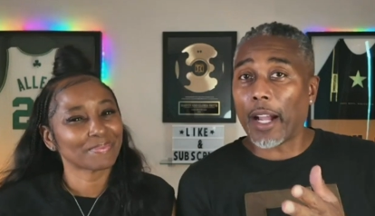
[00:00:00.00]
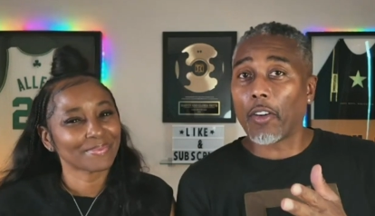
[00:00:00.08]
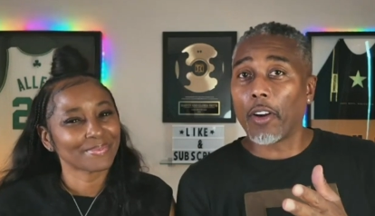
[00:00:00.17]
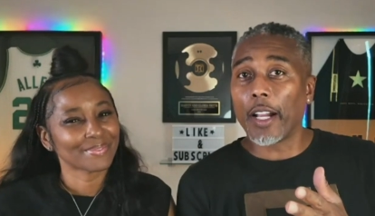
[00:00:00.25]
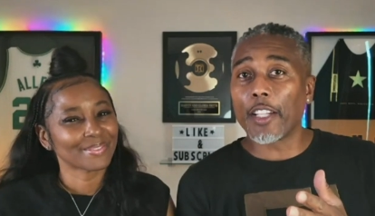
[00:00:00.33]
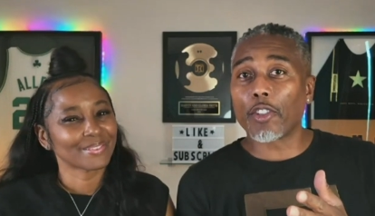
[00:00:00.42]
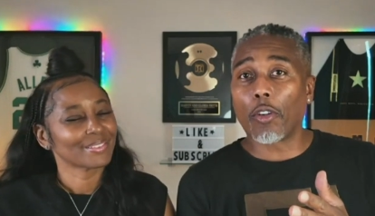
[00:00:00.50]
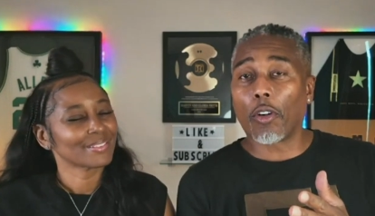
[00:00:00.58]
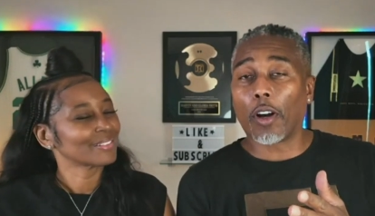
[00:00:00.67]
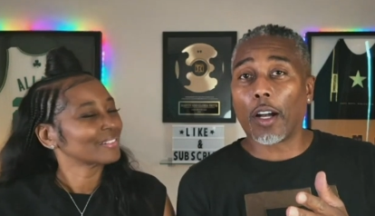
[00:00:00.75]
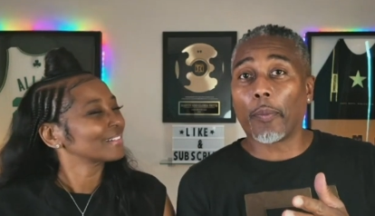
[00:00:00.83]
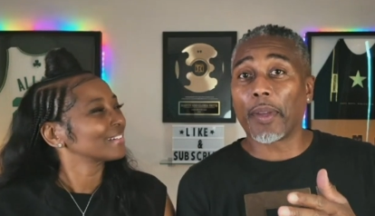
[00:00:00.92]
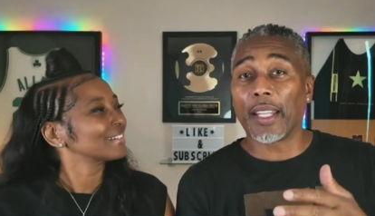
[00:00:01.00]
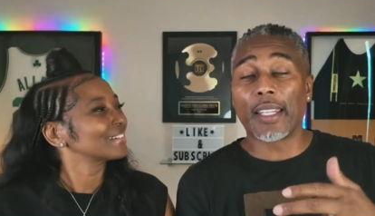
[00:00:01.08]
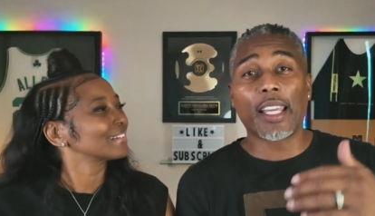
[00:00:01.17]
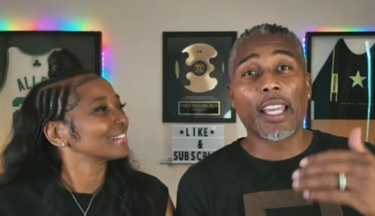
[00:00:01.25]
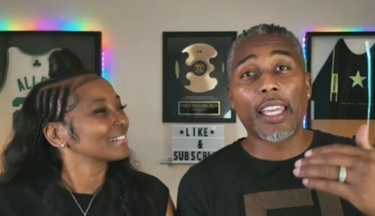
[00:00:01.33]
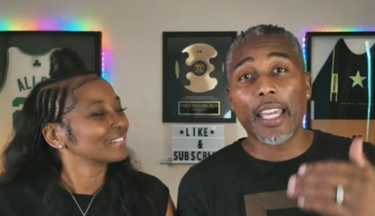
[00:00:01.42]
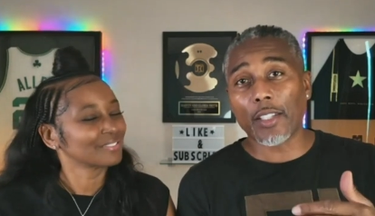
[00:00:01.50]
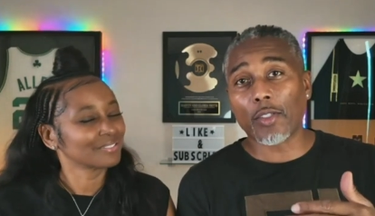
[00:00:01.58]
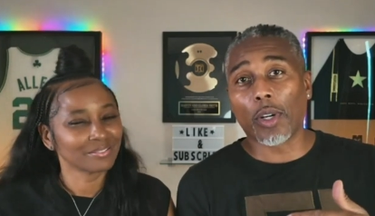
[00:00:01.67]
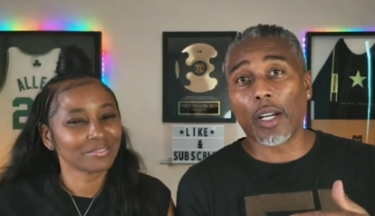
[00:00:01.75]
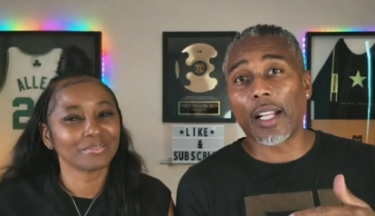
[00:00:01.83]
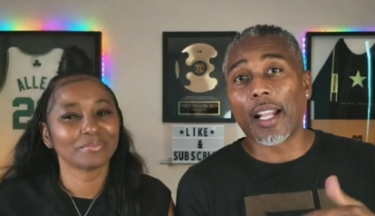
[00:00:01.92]
Speaker 1: credit score up, and then guess
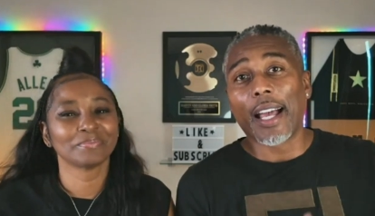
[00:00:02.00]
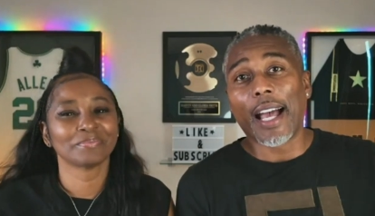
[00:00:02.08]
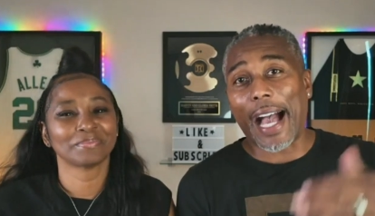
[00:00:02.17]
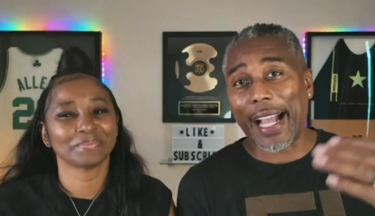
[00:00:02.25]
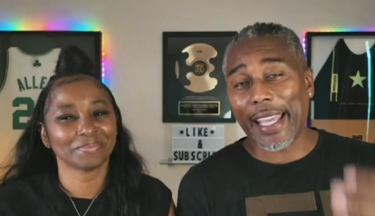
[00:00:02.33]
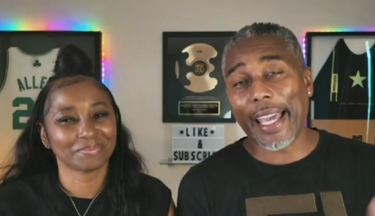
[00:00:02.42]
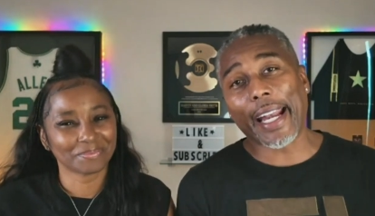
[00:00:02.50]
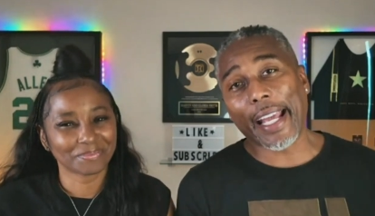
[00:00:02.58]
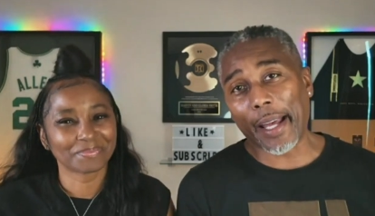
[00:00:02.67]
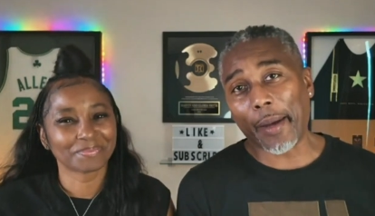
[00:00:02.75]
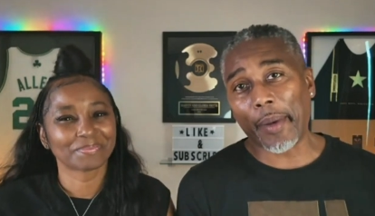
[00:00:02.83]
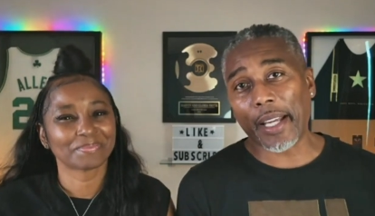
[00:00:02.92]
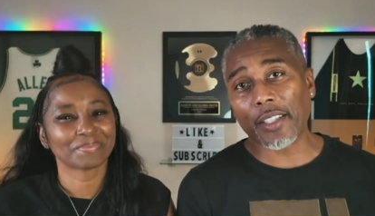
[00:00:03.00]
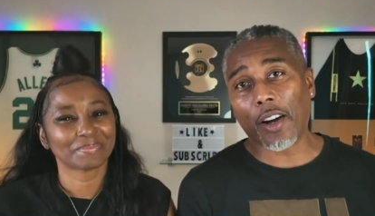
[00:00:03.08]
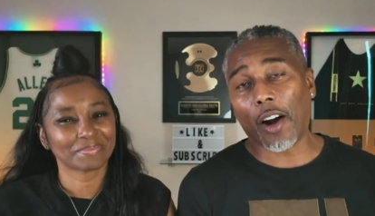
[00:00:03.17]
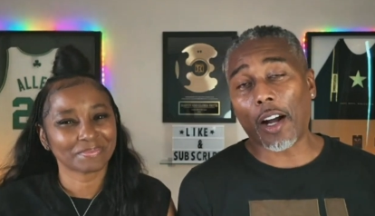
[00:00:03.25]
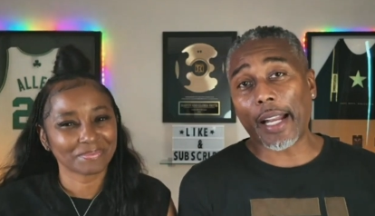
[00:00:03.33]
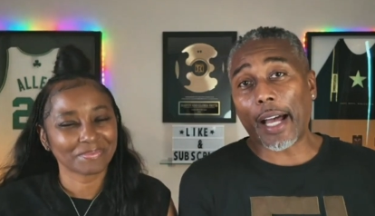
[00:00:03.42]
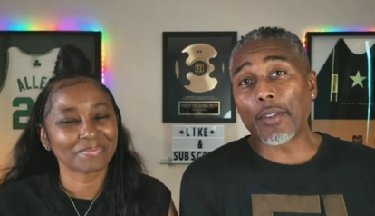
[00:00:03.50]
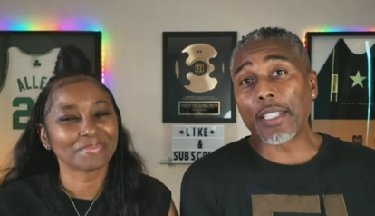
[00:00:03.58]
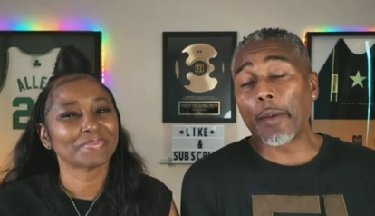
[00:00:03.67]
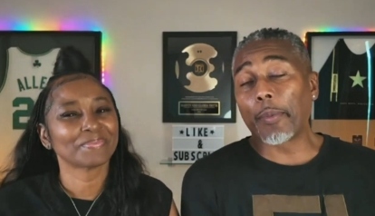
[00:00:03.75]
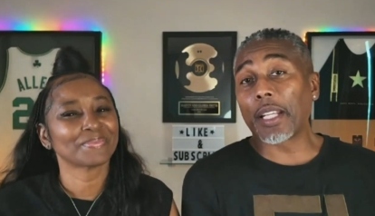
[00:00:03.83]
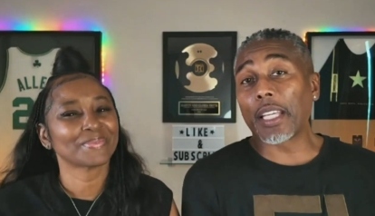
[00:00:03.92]
what? Mm-hmm. I got an Amex card, and I was
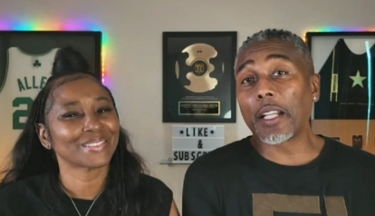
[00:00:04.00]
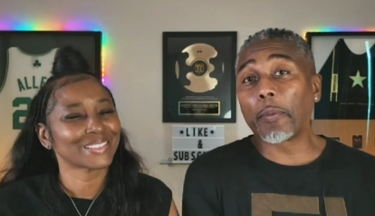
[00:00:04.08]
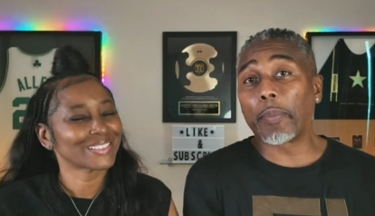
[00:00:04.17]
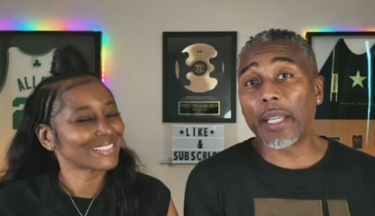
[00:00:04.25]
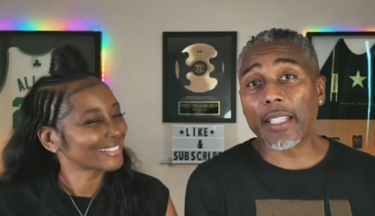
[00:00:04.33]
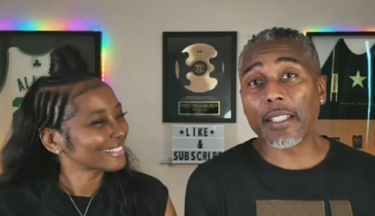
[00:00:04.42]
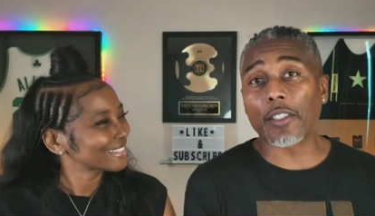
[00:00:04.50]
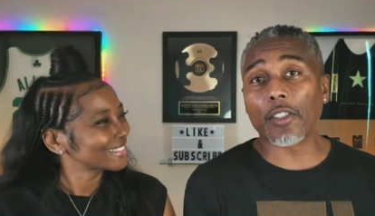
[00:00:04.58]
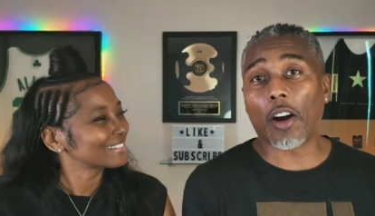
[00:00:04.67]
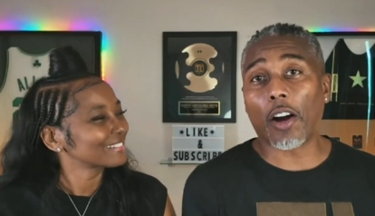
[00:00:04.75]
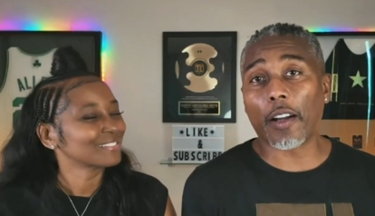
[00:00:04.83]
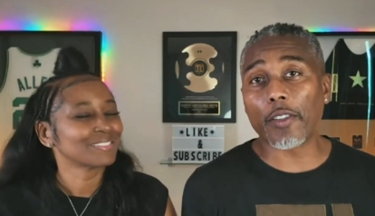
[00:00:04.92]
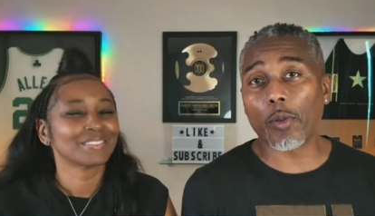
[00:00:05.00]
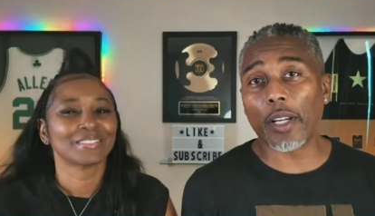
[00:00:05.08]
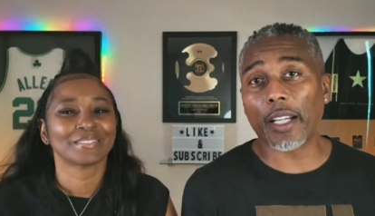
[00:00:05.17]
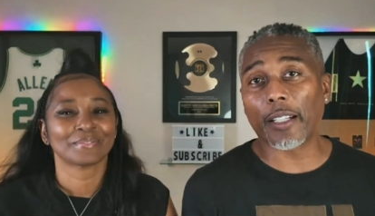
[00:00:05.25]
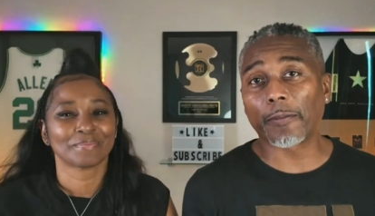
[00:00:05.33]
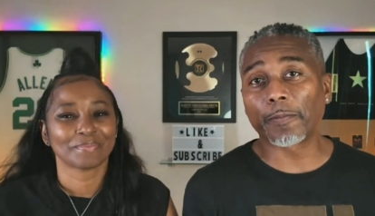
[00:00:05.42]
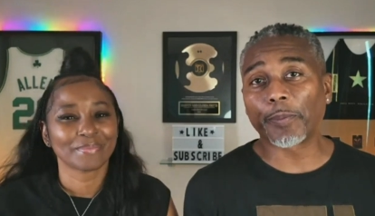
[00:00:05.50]
able to get a business card as well.